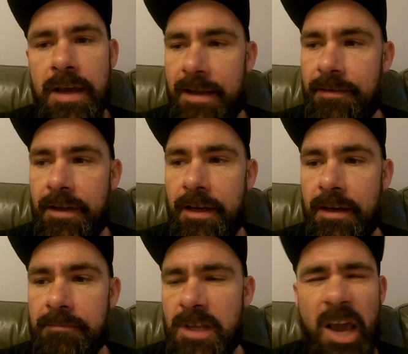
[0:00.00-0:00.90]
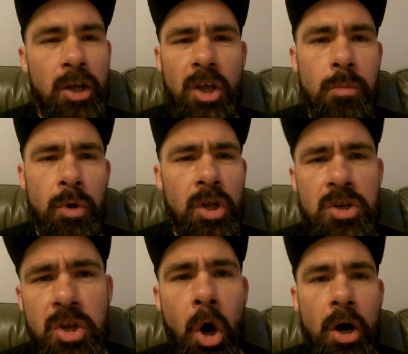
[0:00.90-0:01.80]
And I don't want to
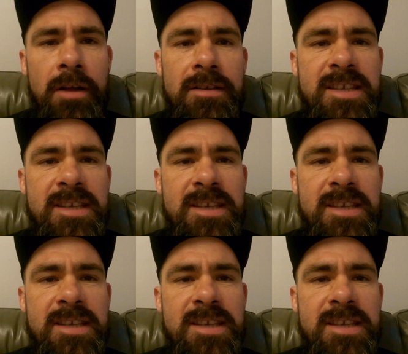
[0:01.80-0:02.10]
not